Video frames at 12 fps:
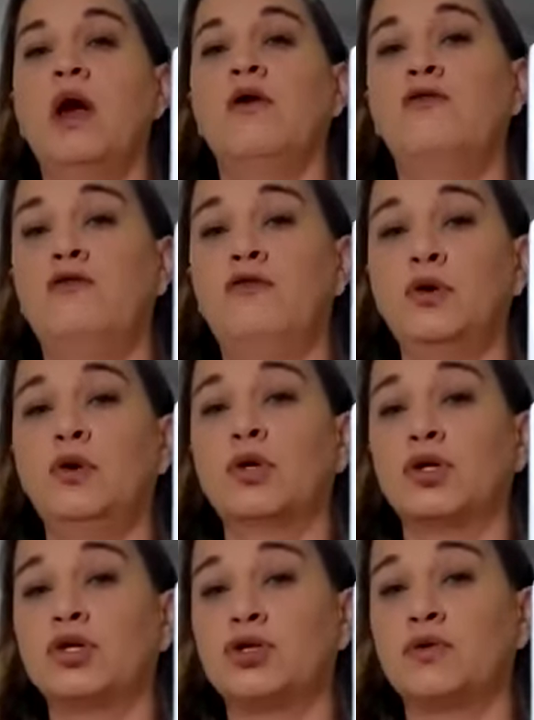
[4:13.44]
food
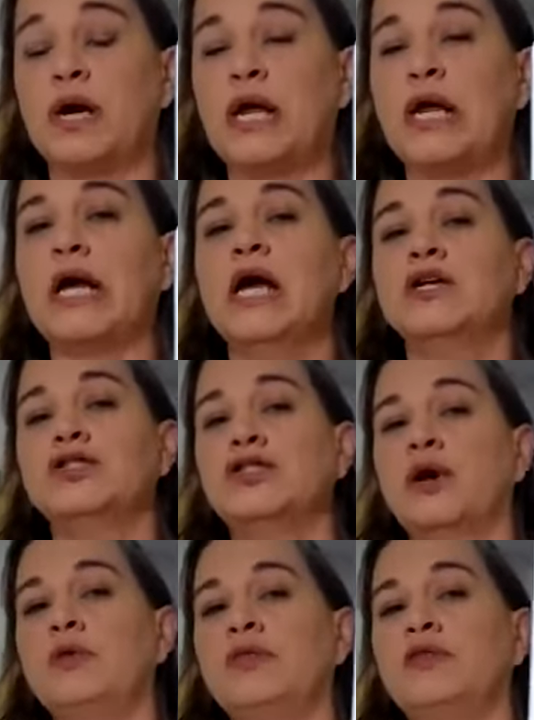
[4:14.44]
or drink,
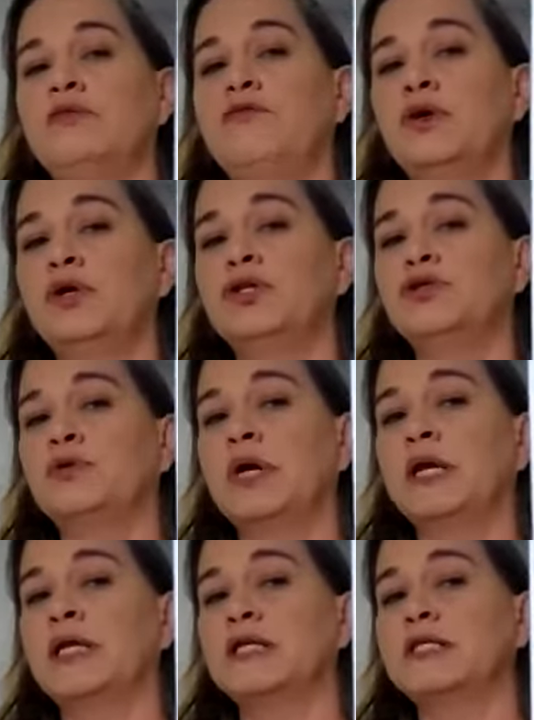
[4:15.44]
so that the food and
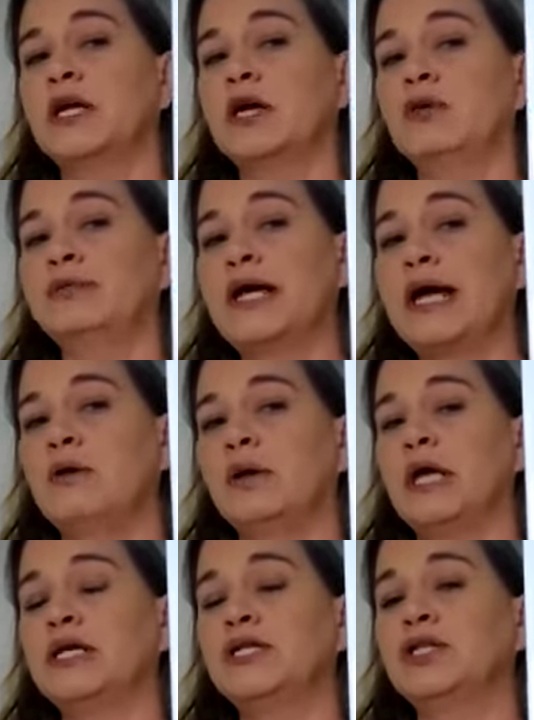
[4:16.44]
drink doesn't go down
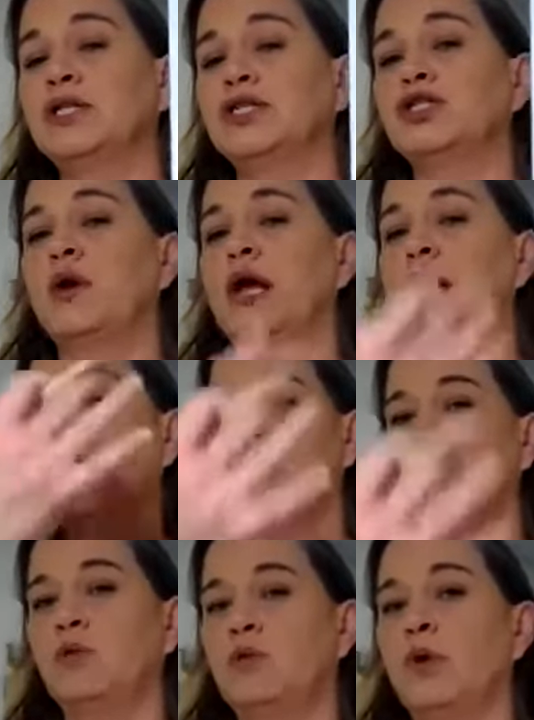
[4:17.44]
into the
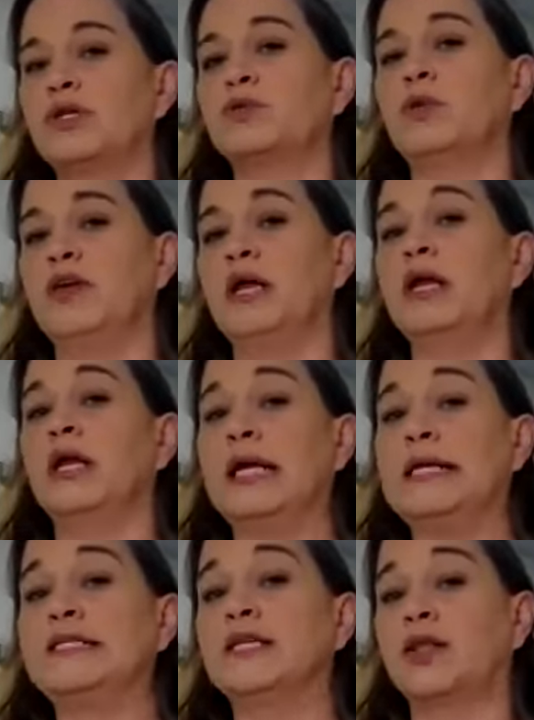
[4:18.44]
trachea, which will then
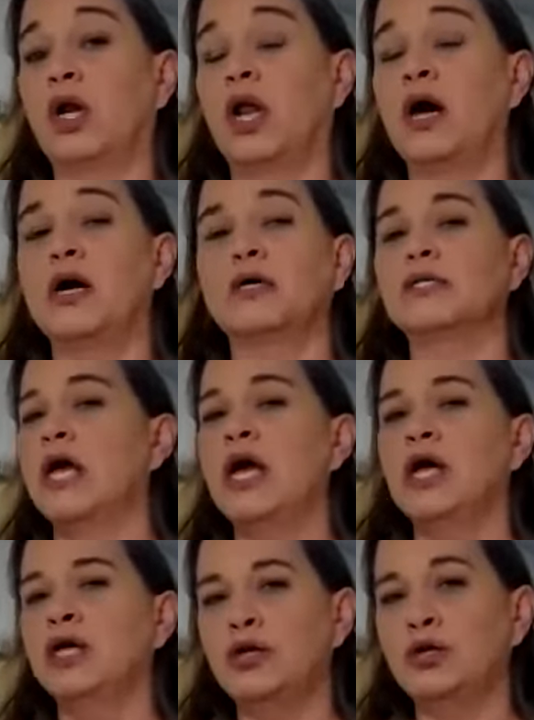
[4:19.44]
lead to the lungs.
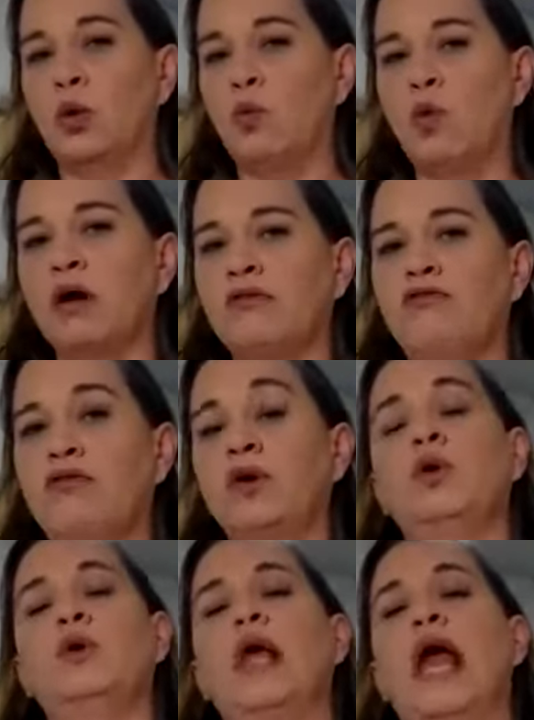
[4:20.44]
You don't want
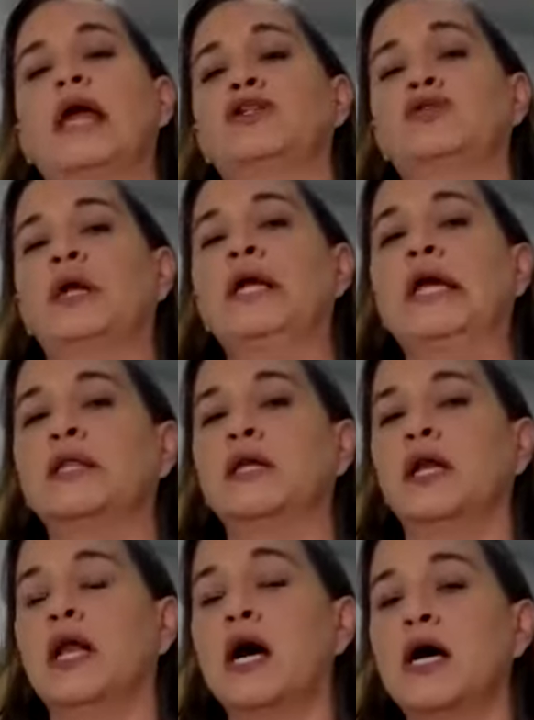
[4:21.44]
food and drink in the
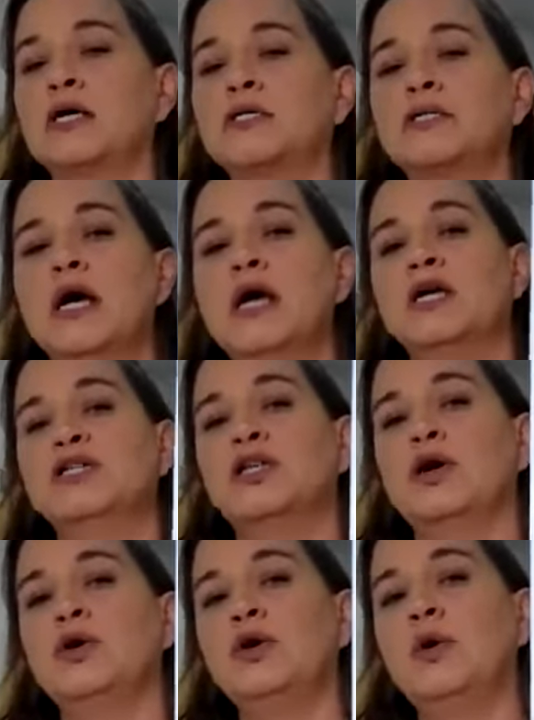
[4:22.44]
lungs,
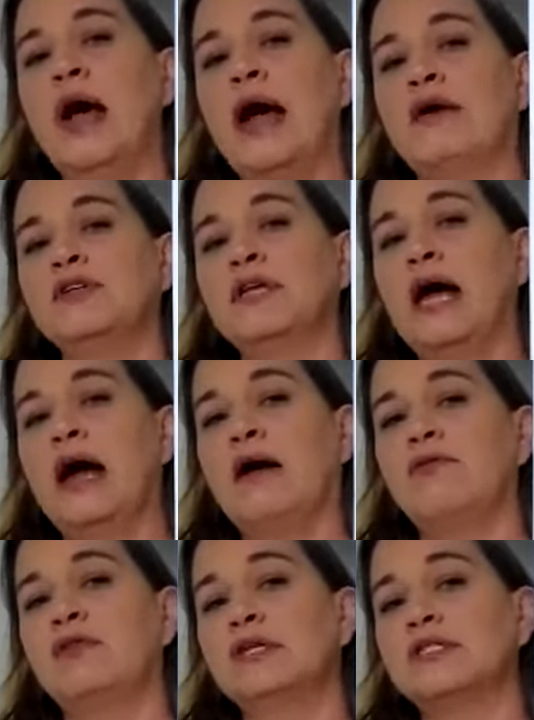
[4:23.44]
so you have to have
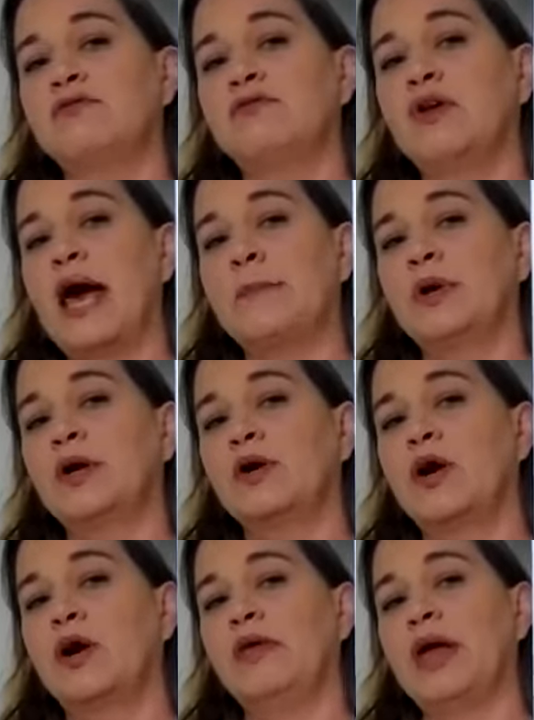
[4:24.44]
this flap here
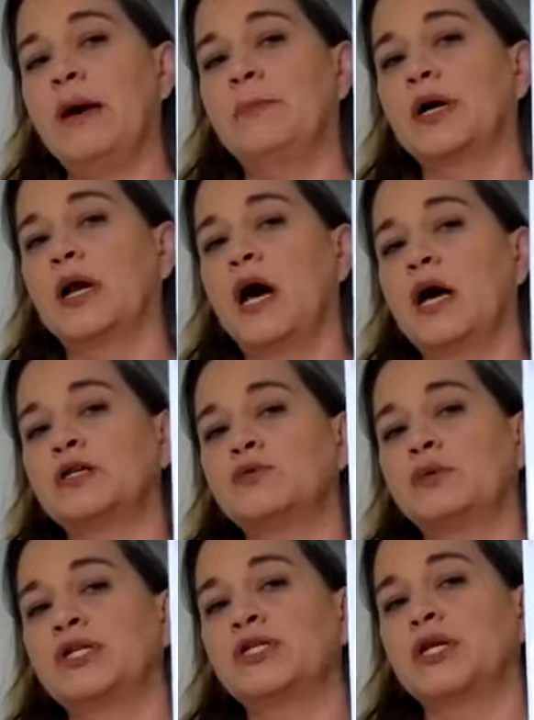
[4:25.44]
called the epiglottis,
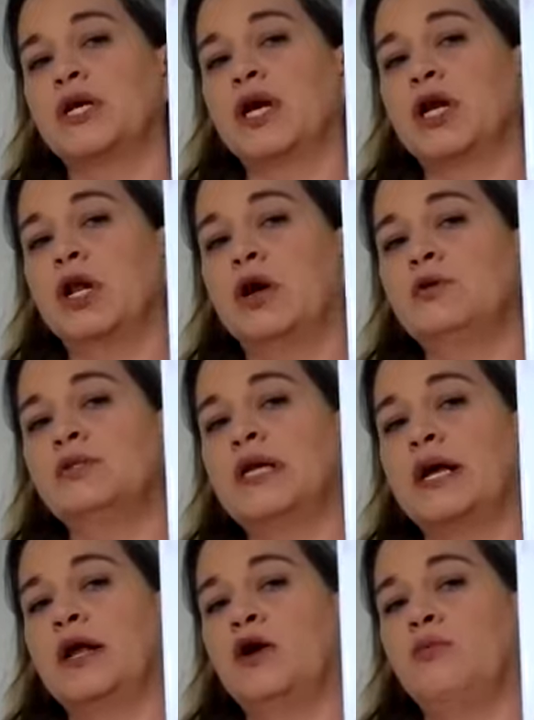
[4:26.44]
which is going to close
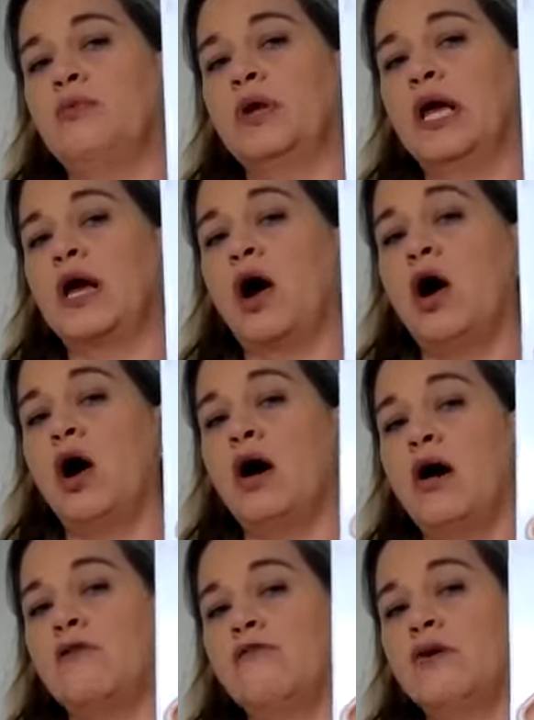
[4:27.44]
that opening off